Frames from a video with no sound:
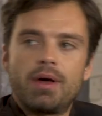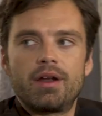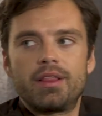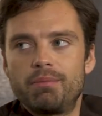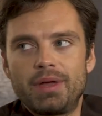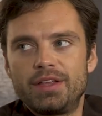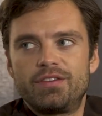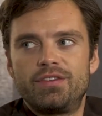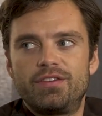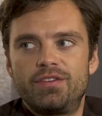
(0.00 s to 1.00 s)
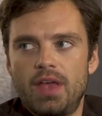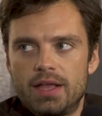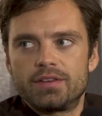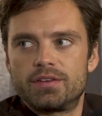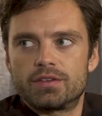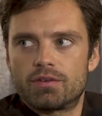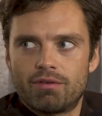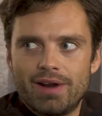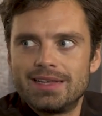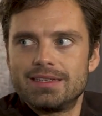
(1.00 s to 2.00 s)
about it that made sense, as right.
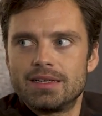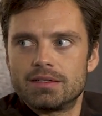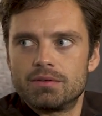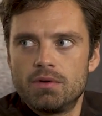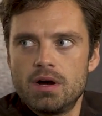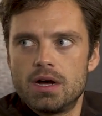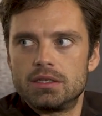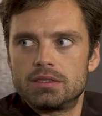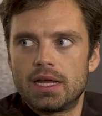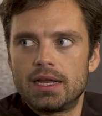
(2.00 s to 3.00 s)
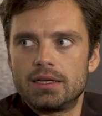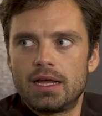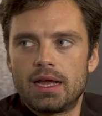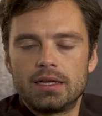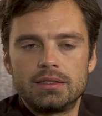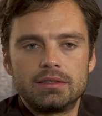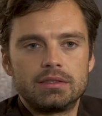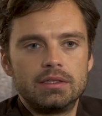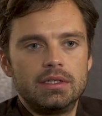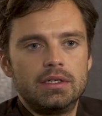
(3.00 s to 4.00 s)
crazy as it was, and
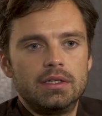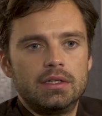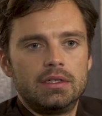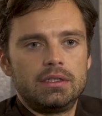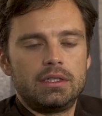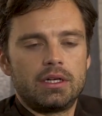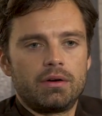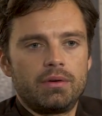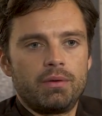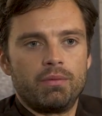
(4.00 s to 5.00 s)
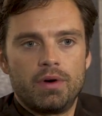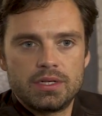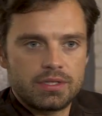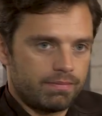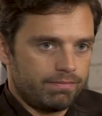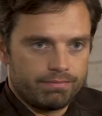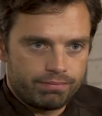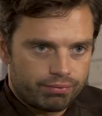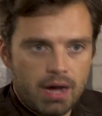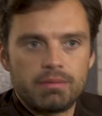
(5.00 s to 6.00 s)
and you know it was
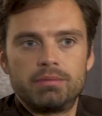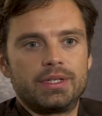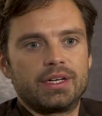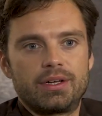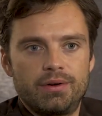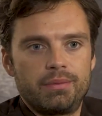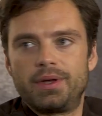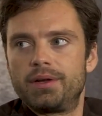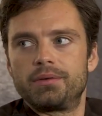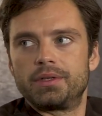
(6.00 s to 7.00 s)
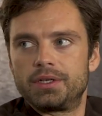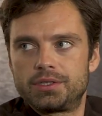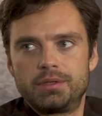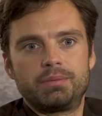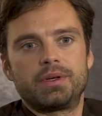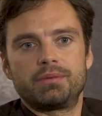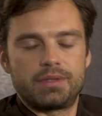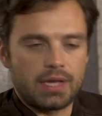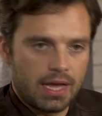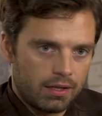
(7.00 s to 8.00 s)
probably a codependent relationship and
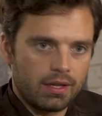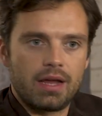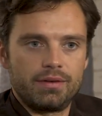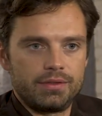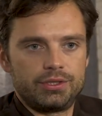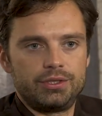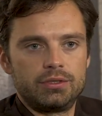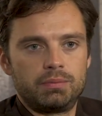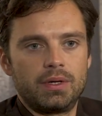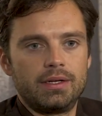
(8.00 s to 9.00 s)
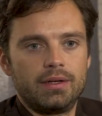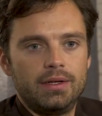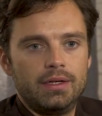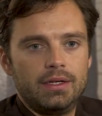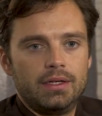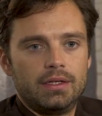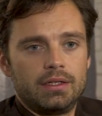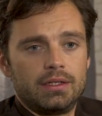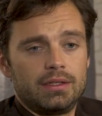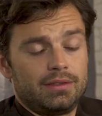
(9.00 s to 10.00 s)
it had a lot of issues, but
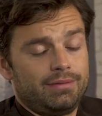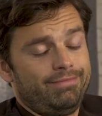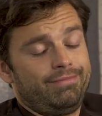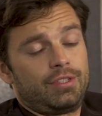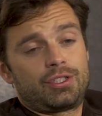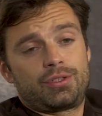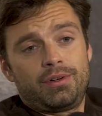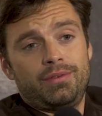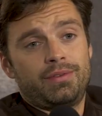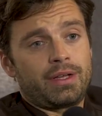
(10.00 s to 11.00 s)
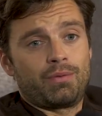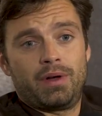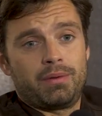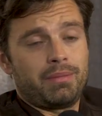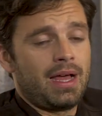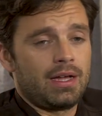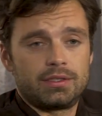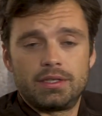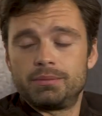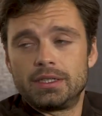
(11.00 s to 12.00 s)
they're sort of like well
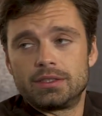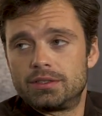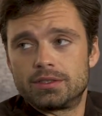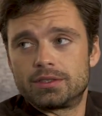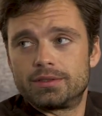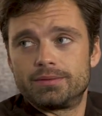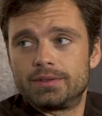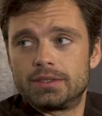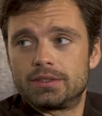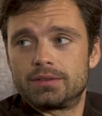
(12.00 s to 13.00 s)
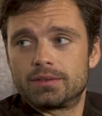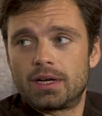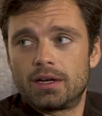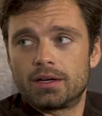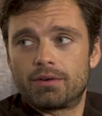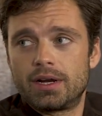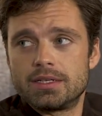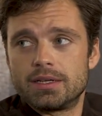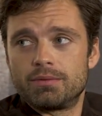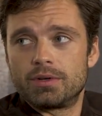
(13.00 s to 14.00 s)
matched. I mean, it's just it's kind of crazy